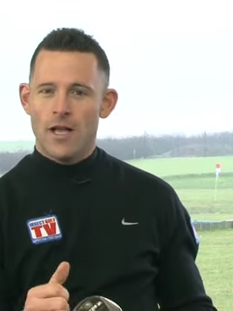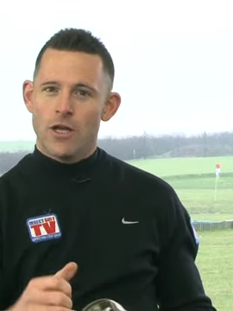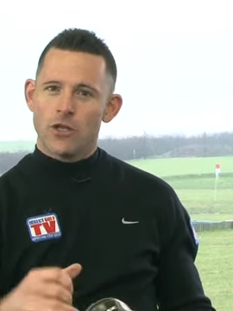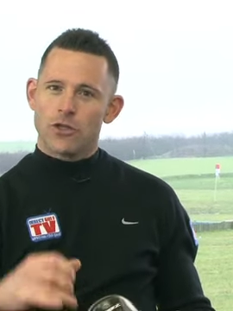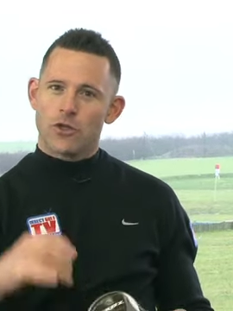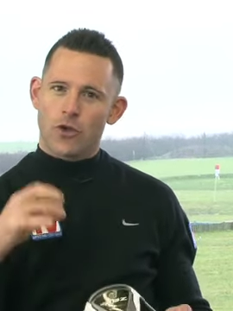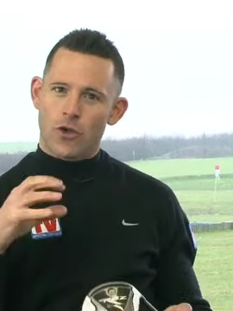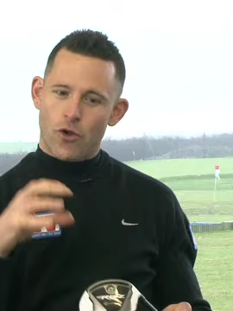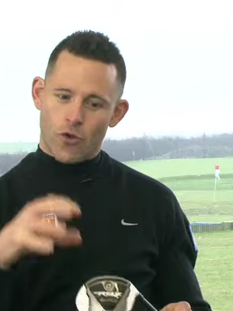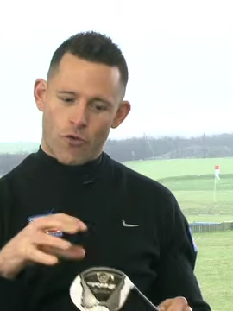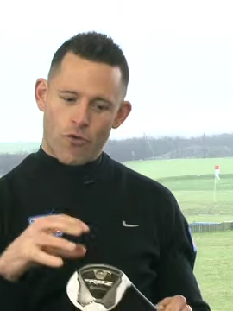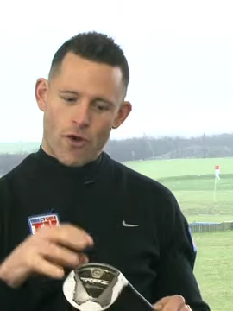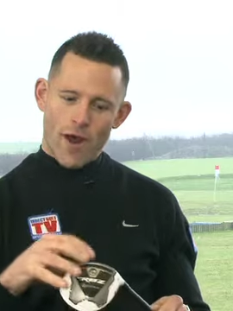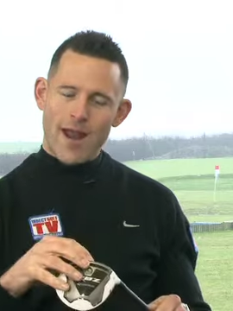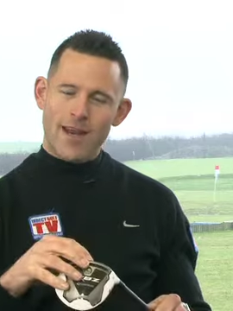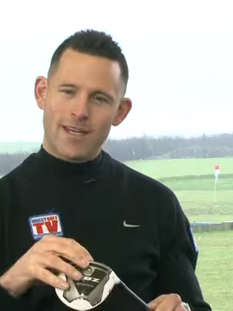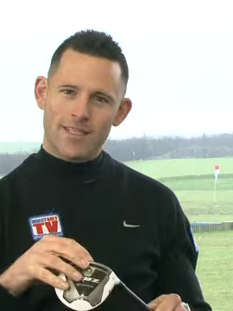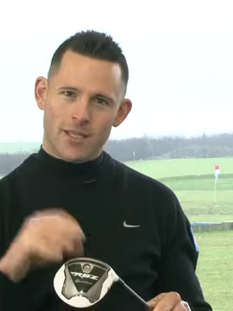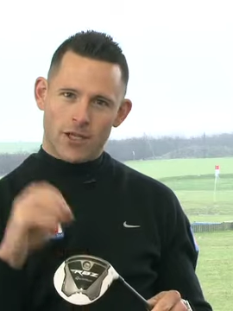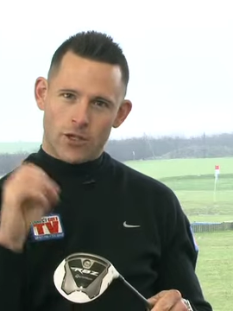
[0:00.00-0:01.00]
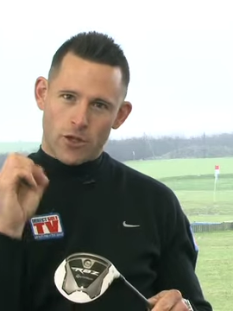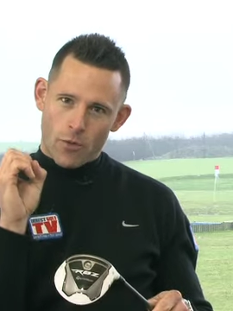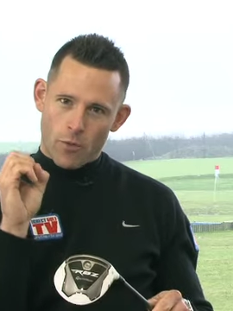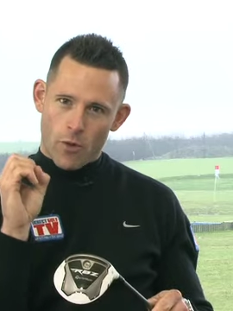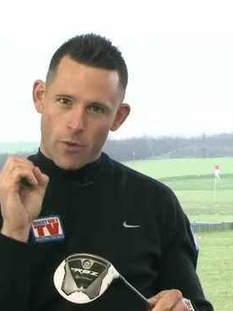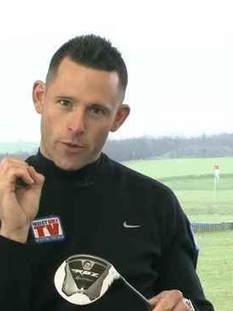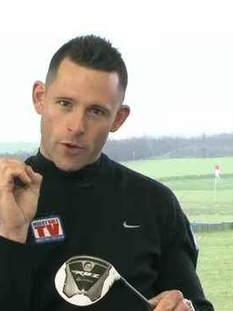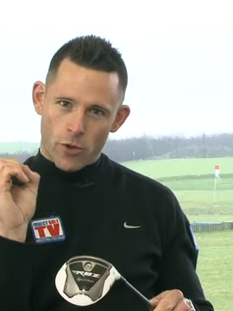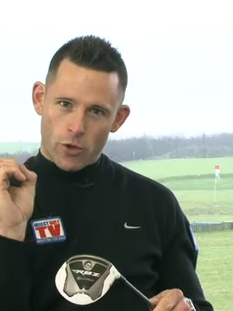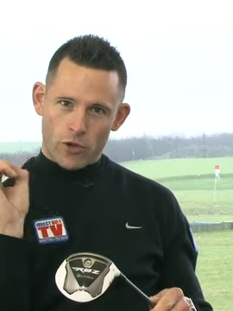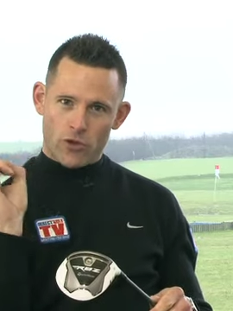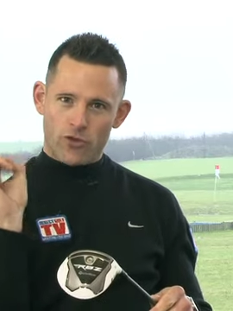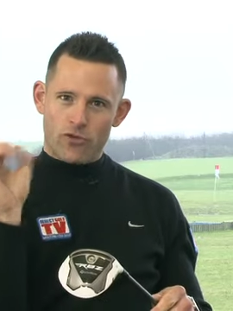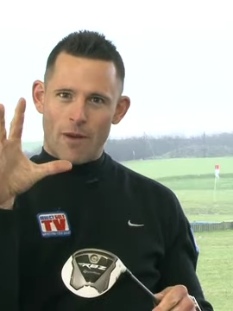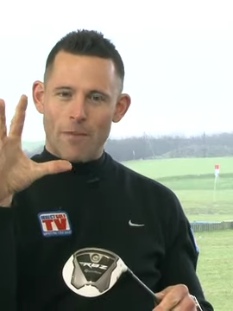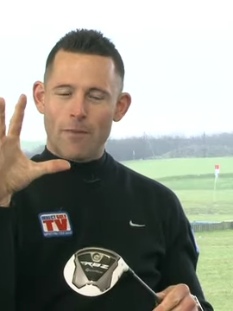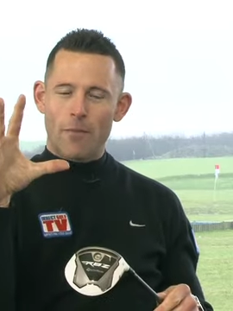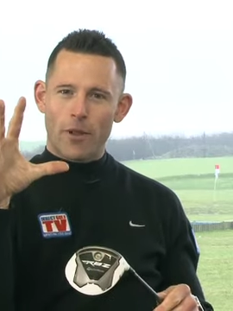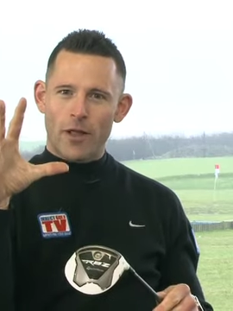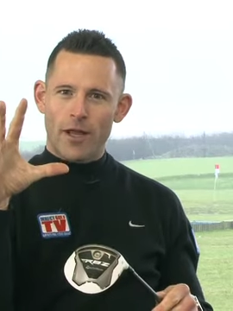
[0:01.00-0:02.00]
So it creates a, what we call a
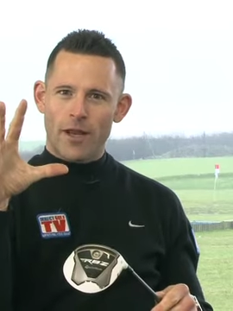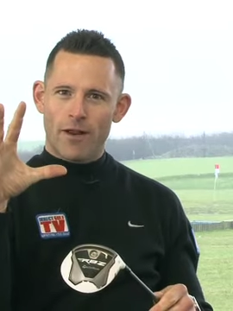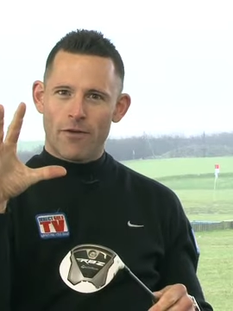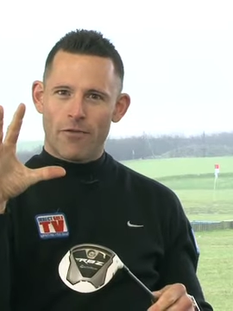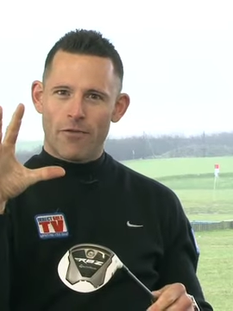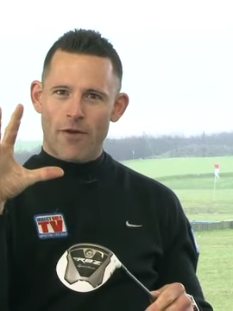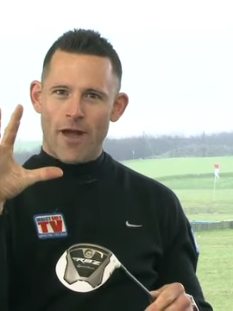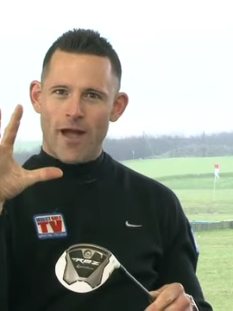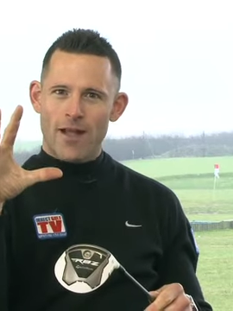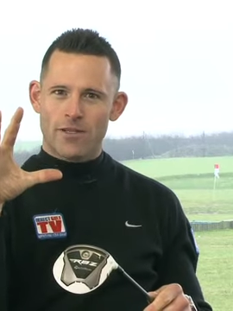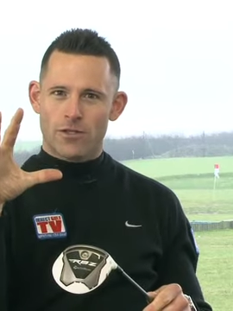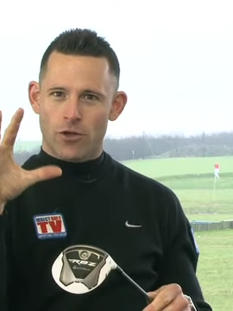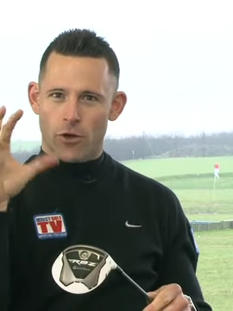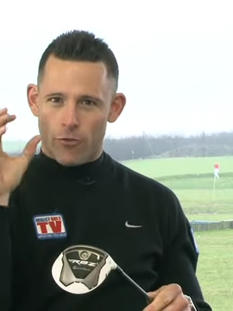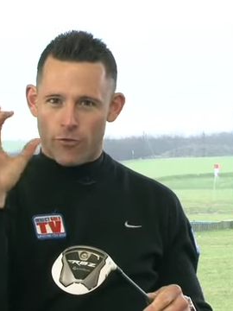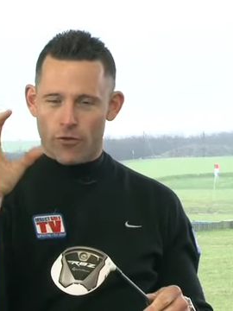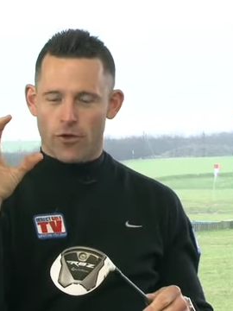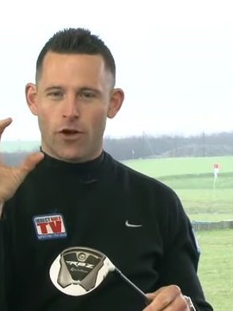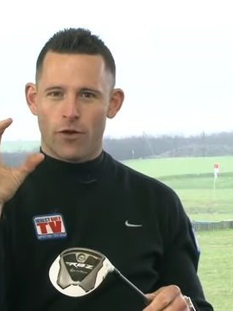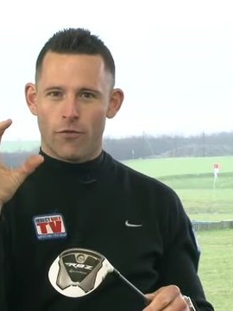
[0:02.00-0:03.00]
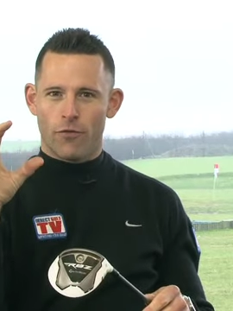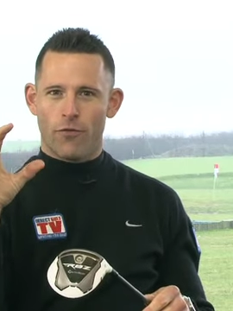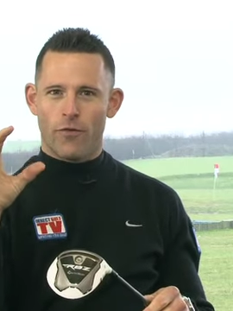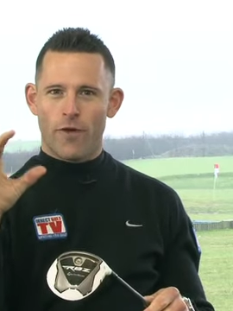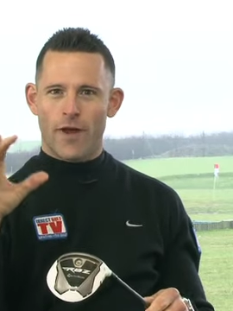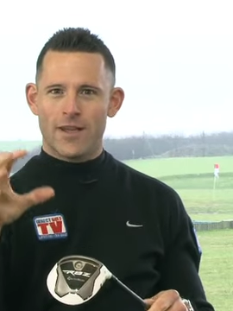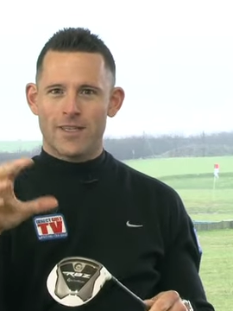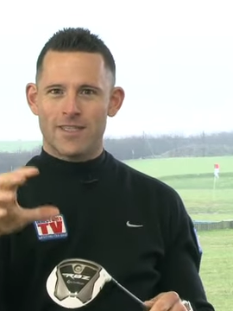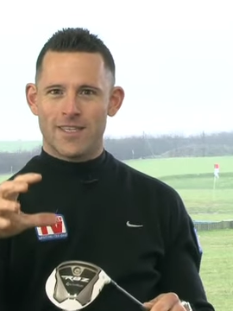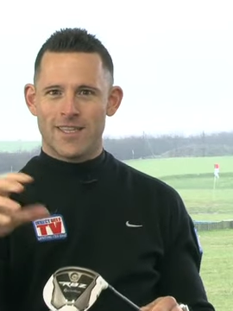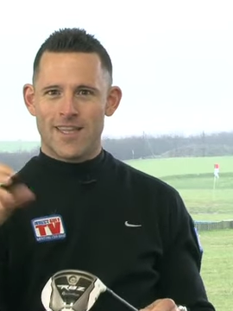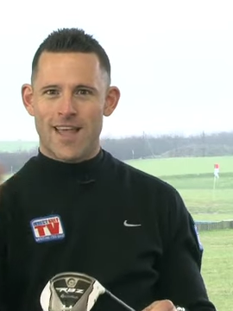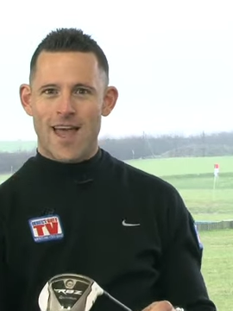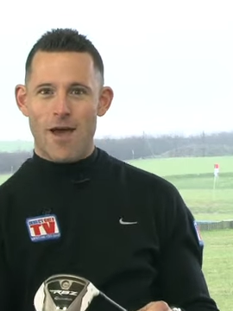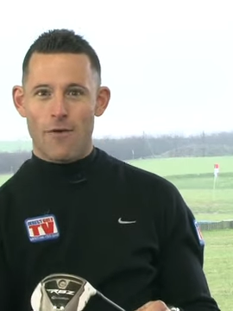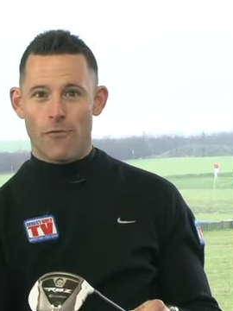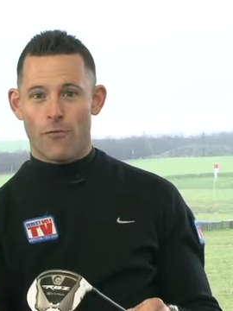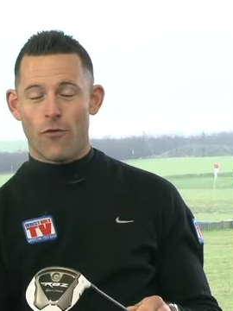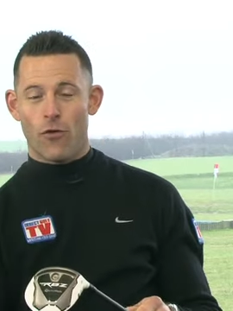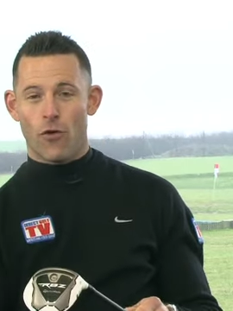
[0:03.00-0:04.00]
trampoline effect off the club face, and
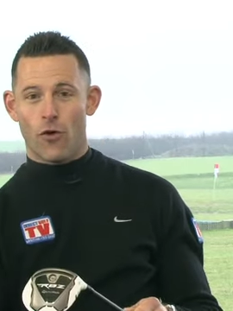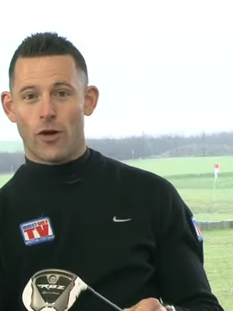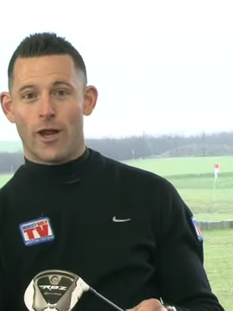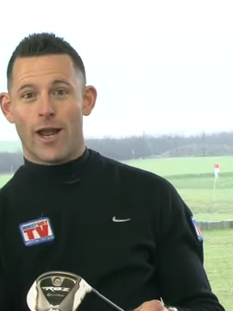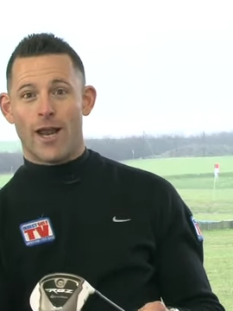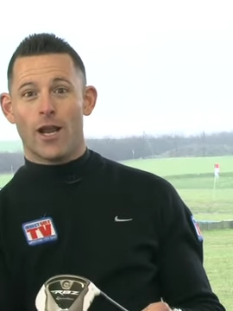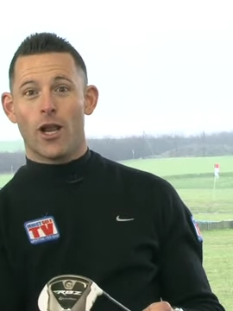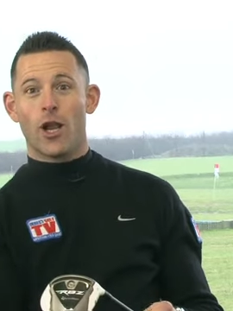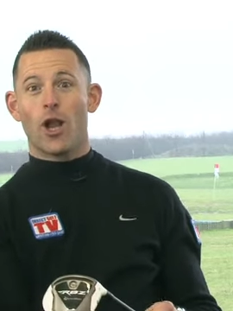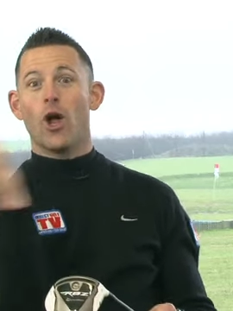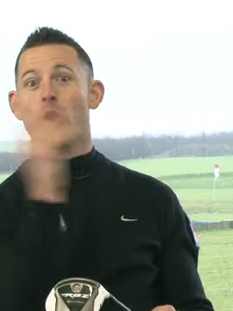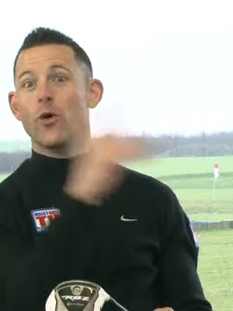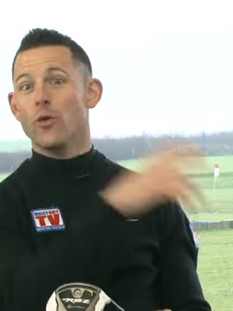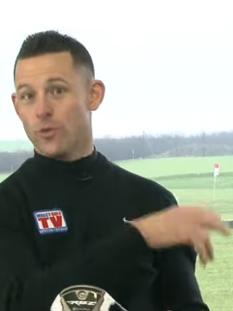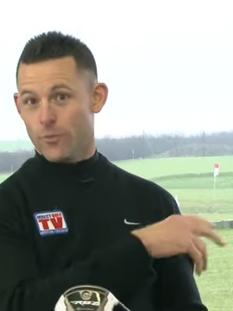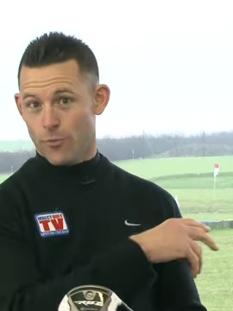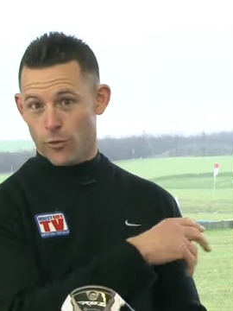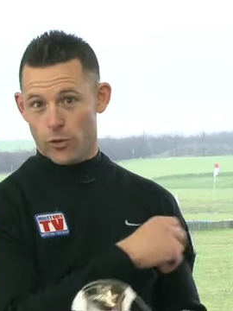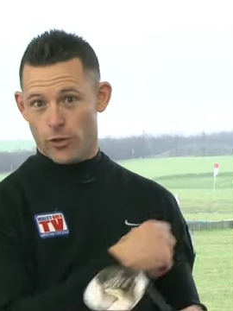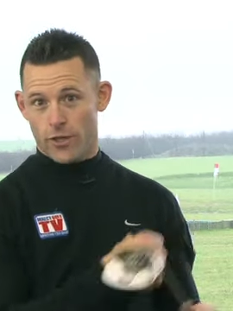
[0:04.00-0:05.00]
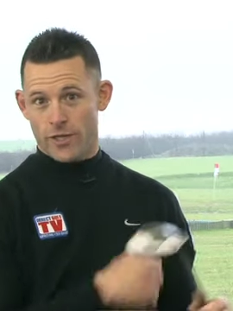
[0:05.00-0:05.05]
therefore getting loads more